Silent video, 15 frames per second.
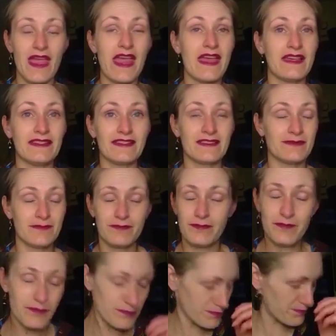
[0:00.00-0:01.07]
is
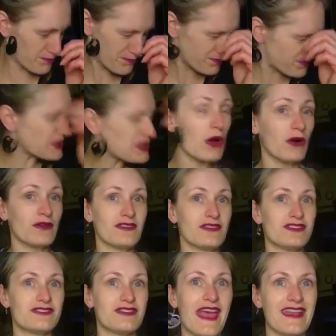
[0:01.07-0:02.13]

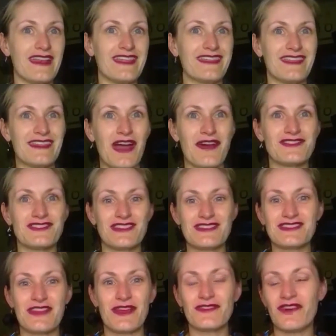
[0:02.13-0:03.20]
beyond anything that I've done
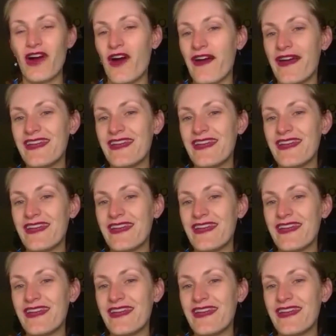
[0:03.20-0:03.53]
so far.